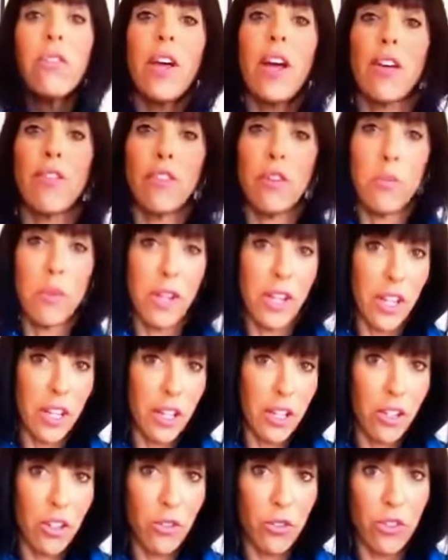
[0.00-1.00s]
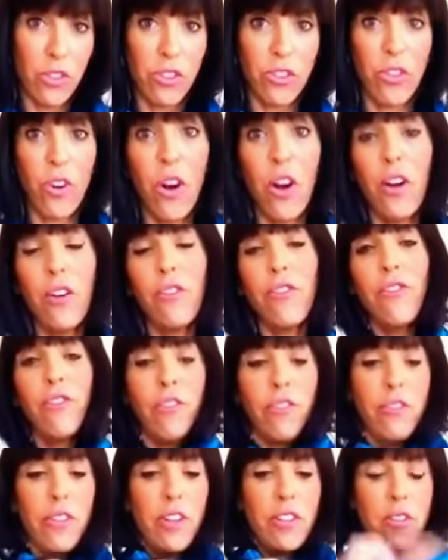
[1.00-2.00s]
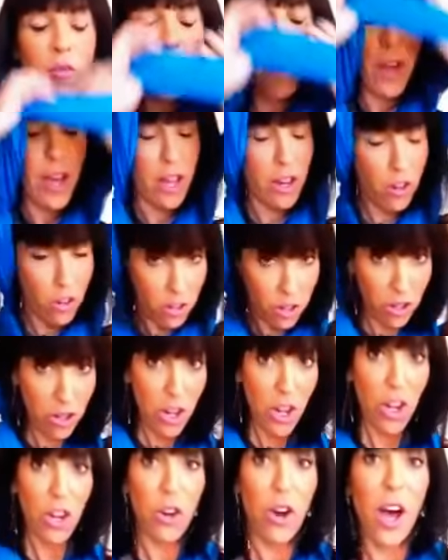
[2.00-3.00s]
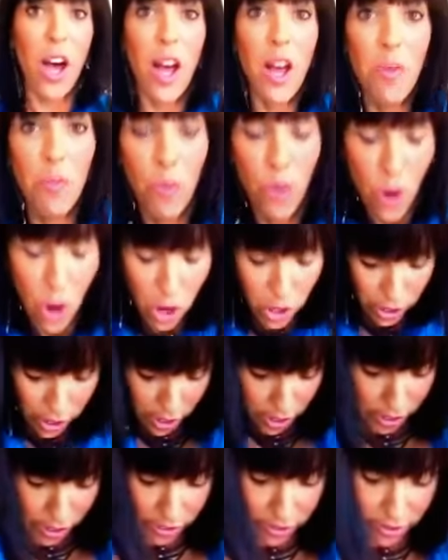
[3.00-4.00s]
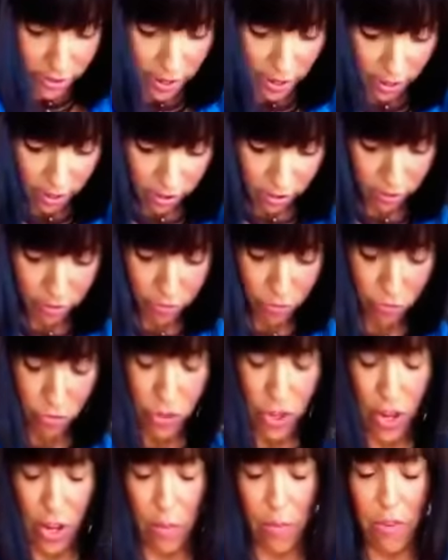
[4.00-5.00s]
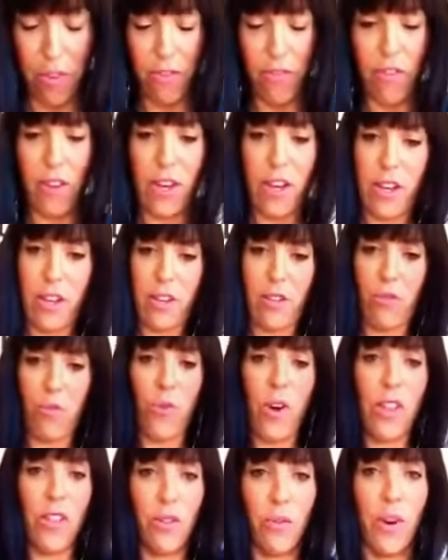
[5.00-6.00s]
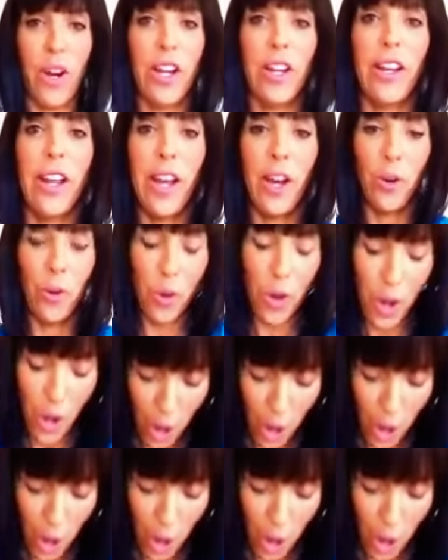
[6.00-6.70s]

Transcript: Everybody can use a scarf, doesn't matter. We're all getting into that type of weather right now.